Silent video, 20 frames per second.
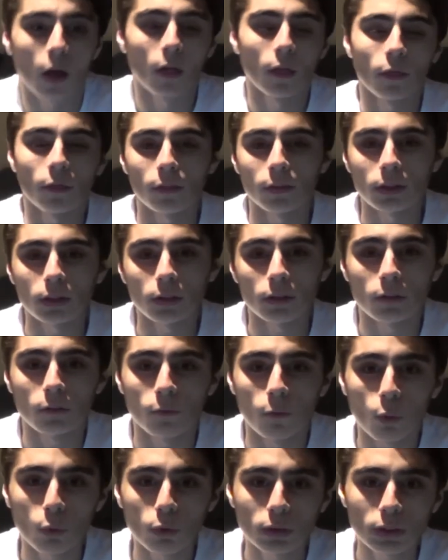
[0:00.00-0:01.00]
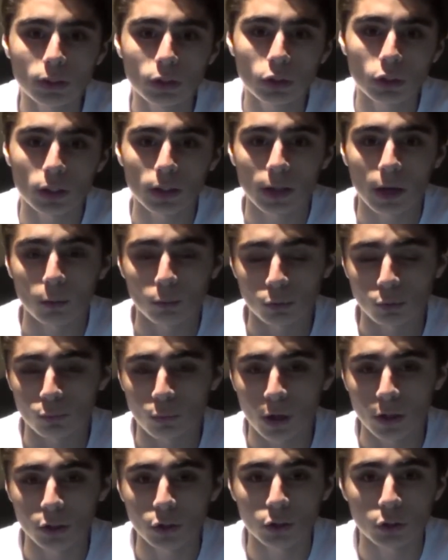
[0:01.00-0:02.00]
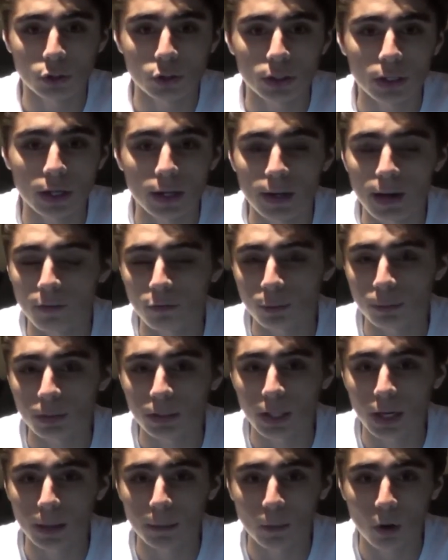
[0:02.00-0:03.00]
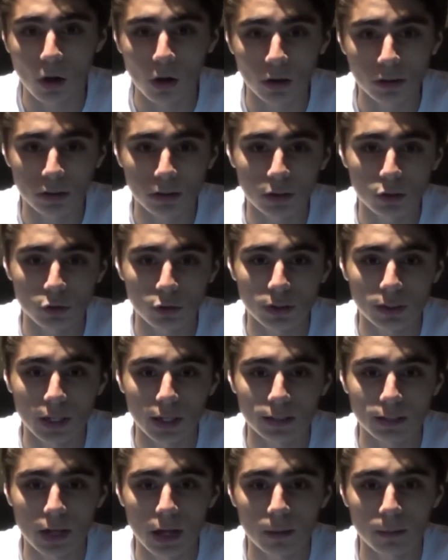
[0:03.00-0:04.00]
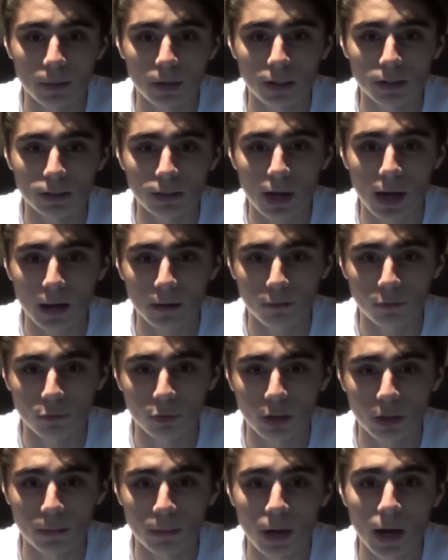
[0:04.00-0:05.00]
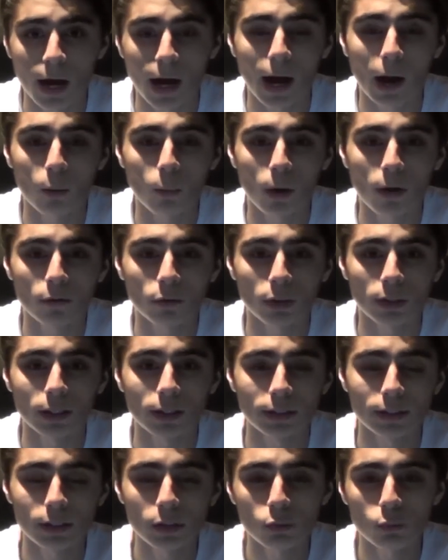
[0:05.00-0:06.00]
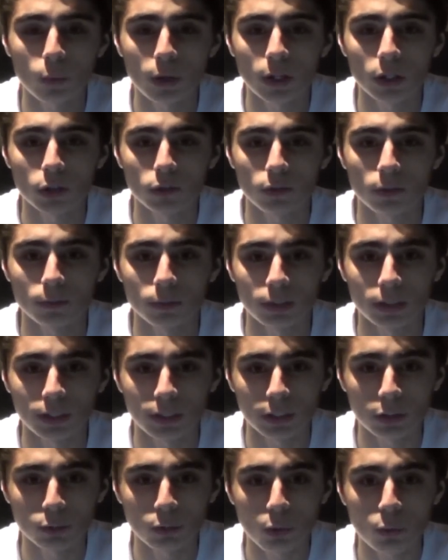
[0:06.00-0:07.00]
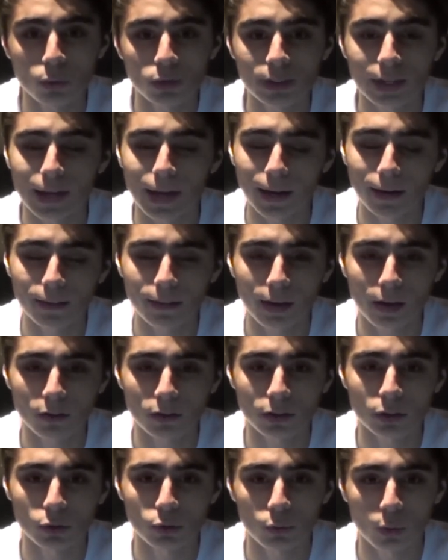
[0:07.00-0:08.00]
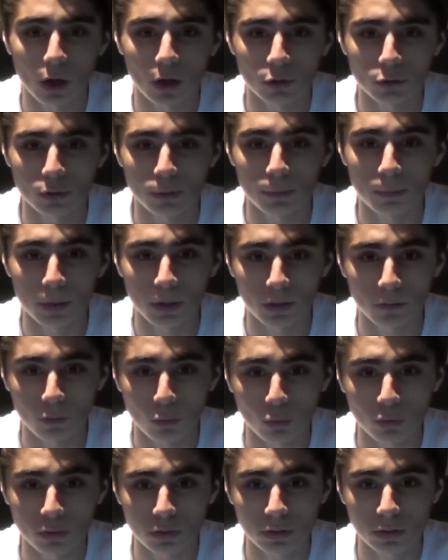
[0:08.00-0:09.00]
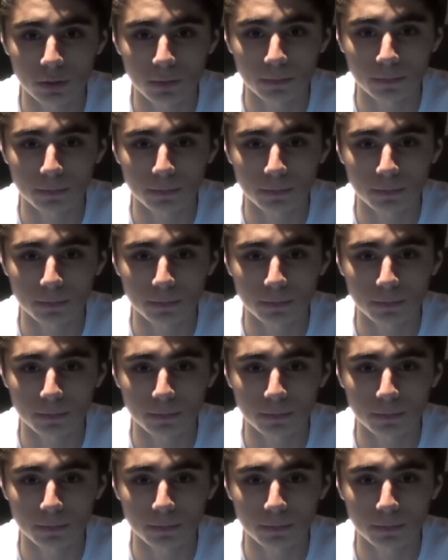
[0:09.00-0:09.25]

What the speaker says: the voltage that was registered never became constant during that 10-minute time frame. However, it did range from 0 to 8,200 millivolts.